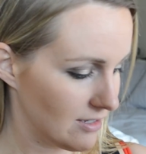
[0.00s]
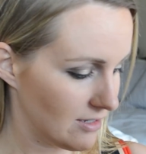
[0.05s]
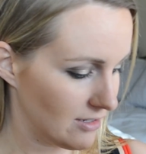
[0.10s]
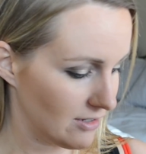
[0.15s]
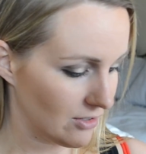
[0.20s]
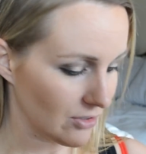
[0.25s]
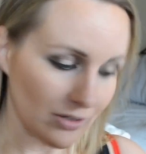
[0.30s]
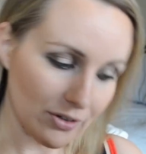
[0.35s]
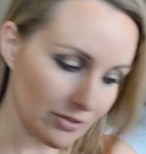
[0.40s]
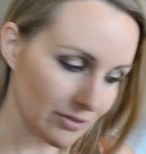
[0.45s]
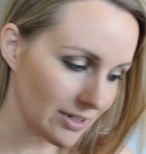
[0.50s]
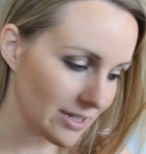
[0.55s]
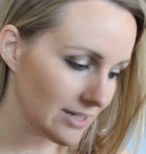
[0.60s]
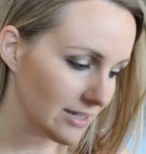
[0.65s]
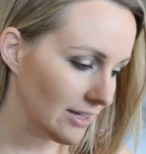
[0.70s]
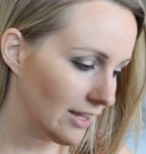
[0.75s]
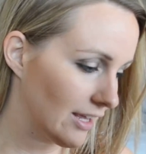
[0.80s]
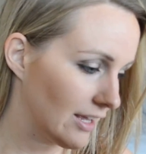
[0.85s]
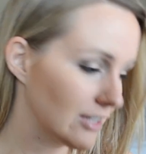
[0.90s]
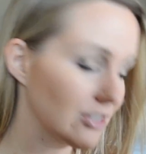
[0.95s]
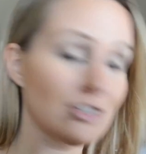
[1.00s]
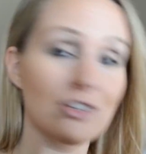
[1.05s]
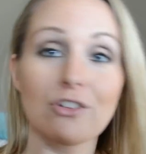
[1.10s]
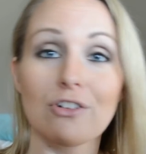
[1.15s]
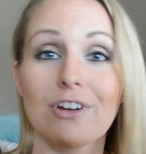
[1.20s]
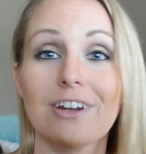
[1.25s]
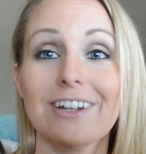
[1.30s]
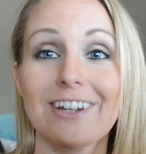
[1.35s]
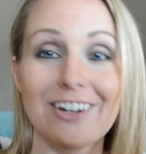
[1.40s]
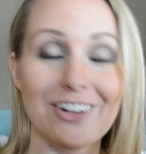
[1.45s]
You don't need like a
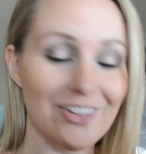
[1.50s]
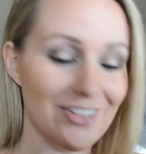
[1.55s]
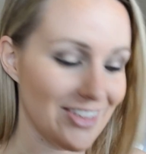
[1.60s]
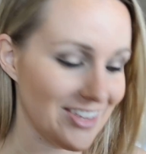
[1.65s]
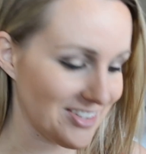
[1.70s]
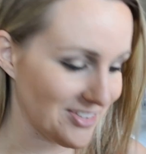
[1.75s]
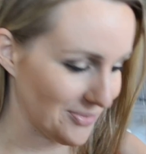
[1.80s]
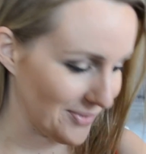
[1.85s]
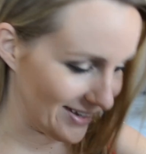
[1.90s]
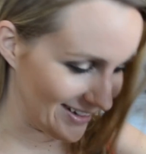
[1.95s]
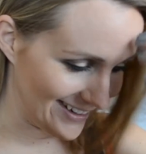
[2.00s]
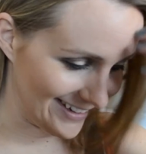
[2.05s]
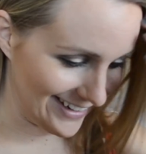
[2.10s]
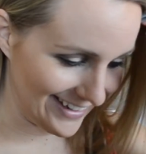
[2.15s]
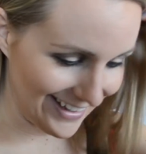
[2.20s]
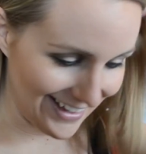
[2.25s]
degree to do this one.